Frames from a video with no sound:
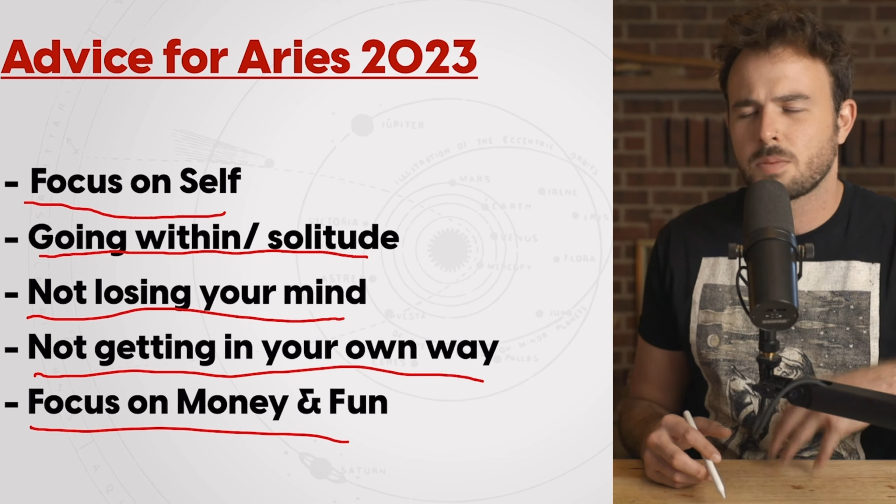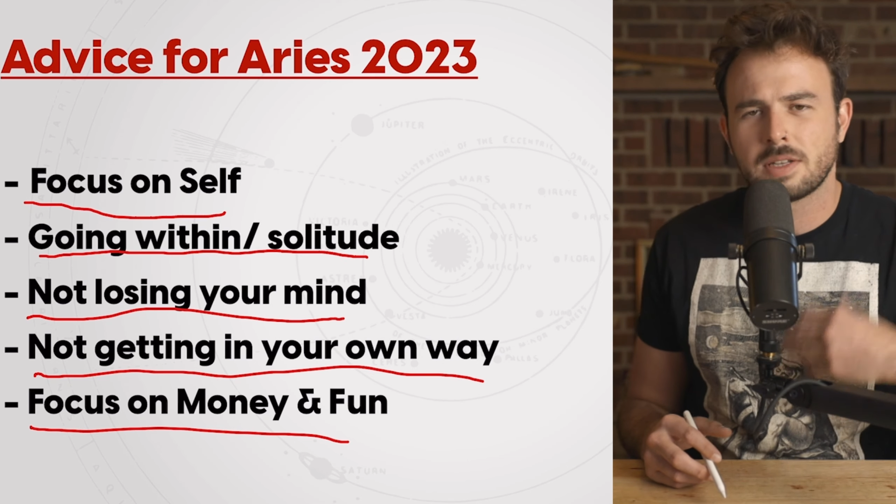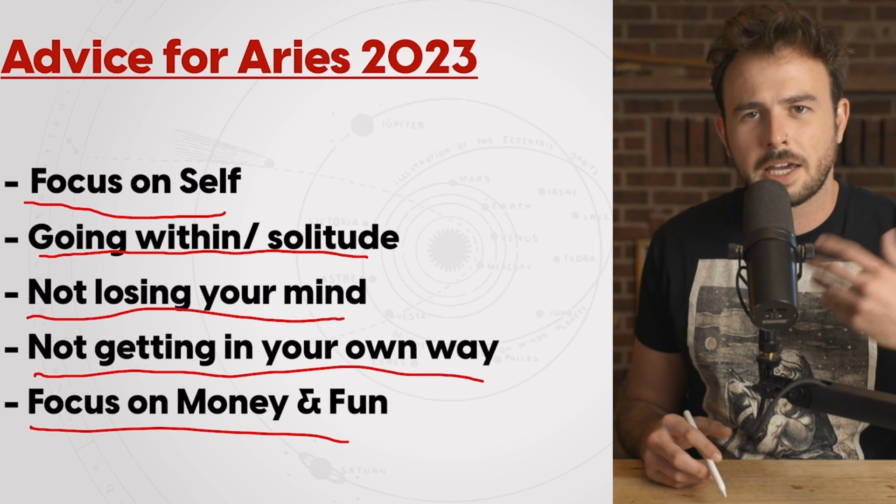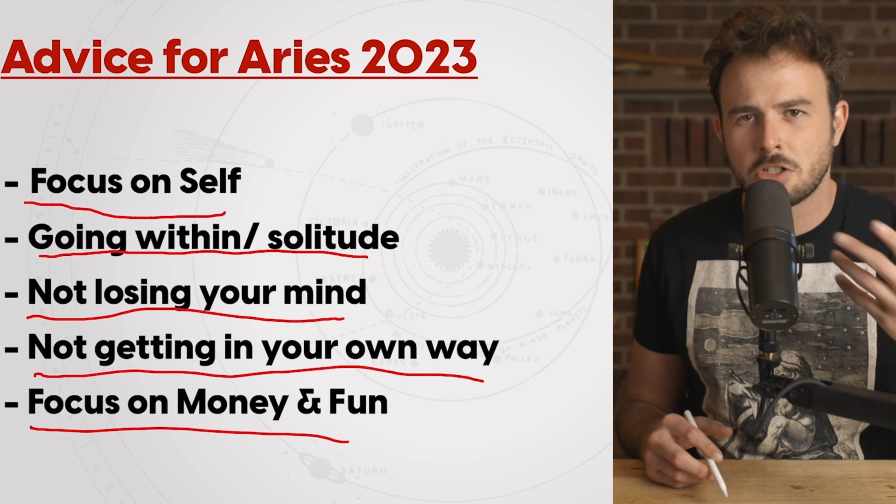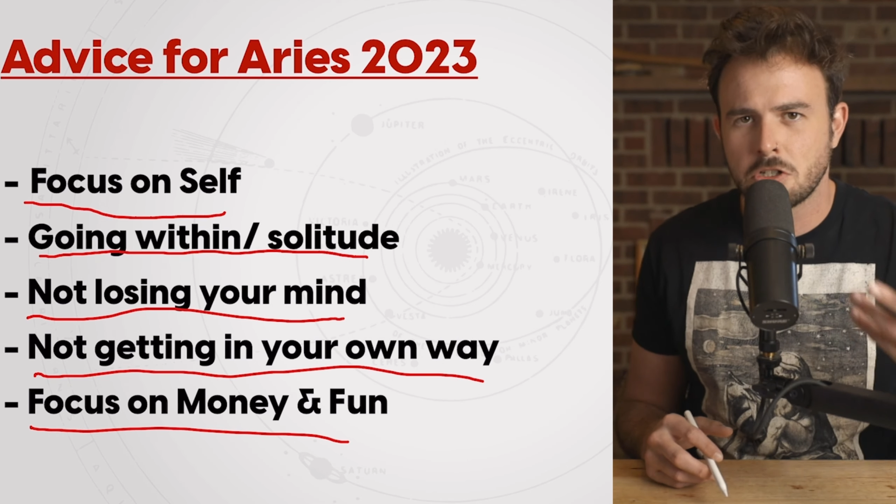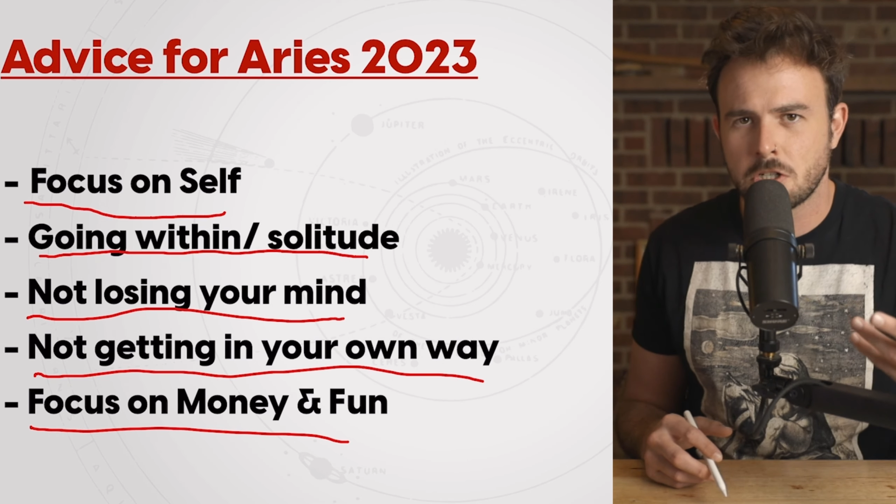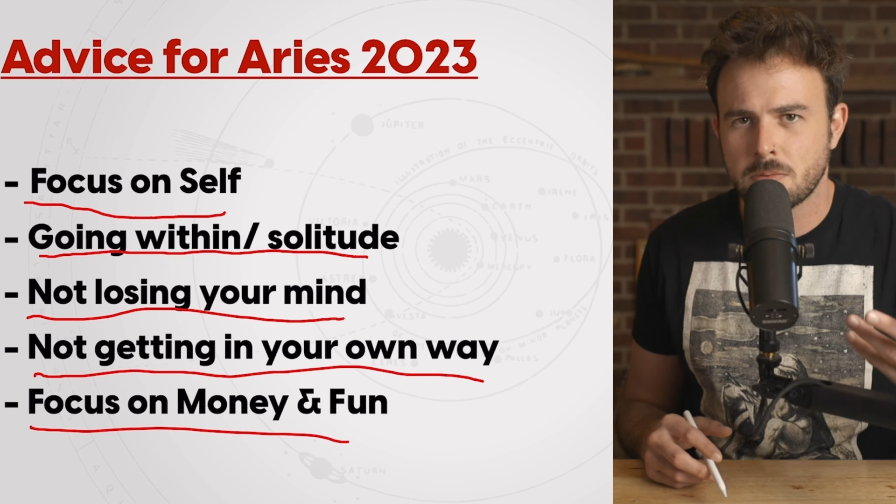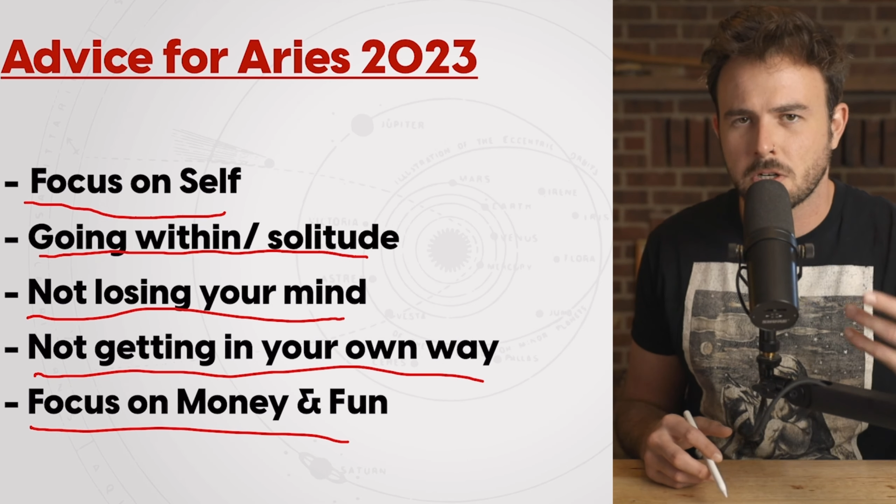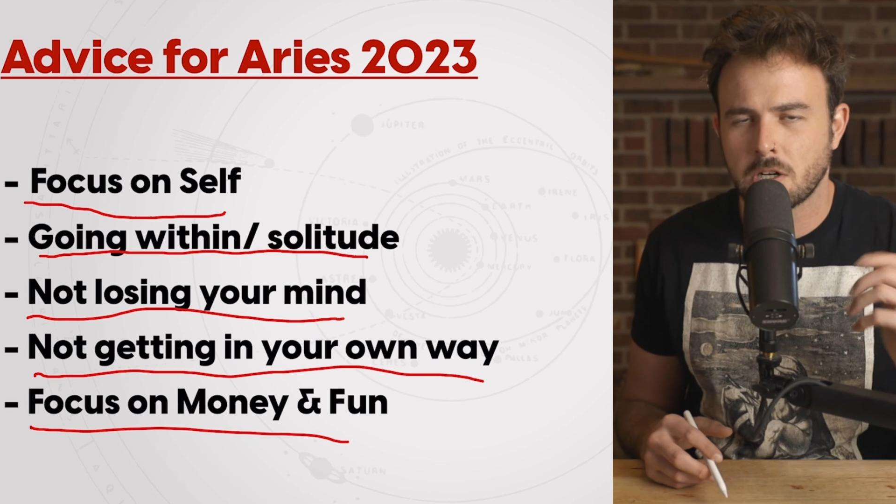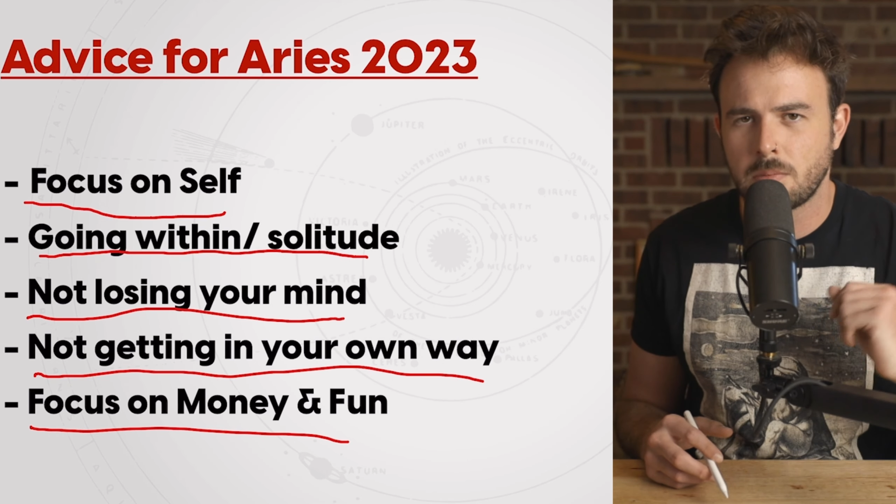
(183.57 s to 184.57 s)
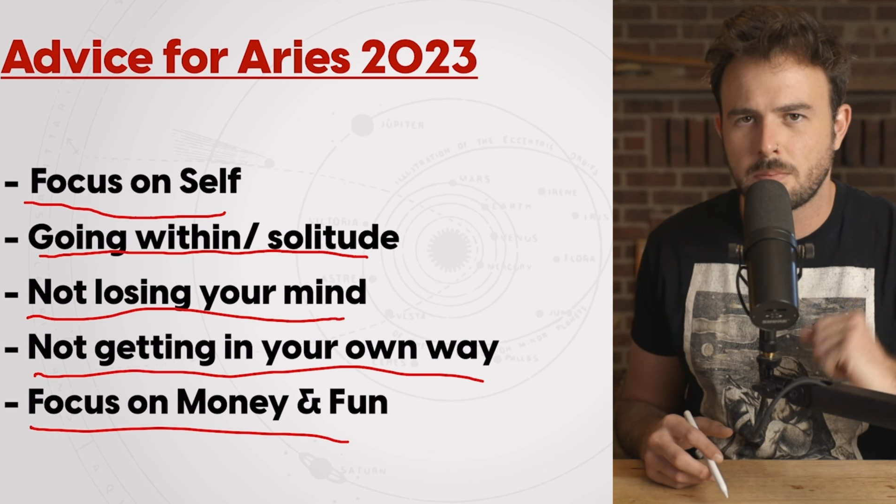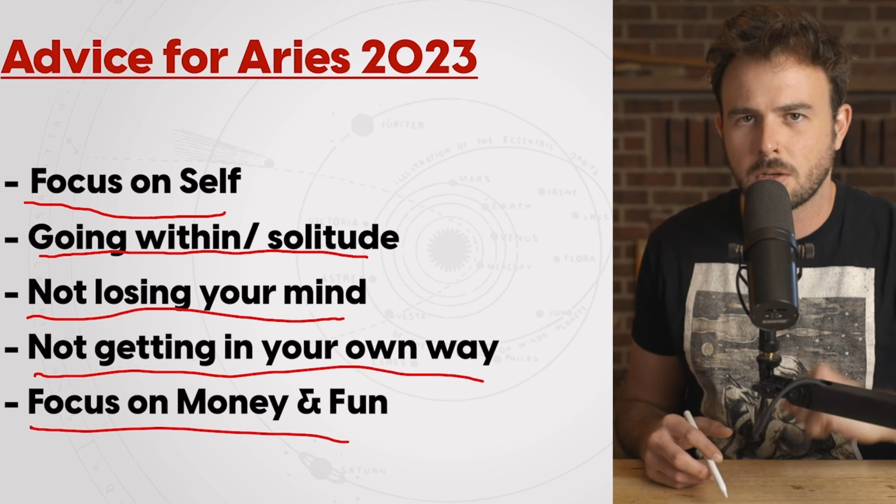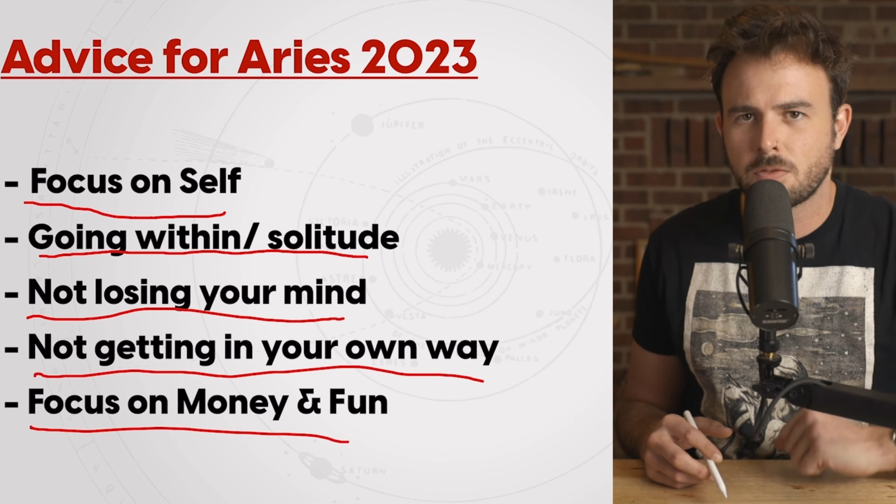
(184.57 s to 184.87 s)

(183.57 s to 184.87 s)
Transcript: Relationships are going to be big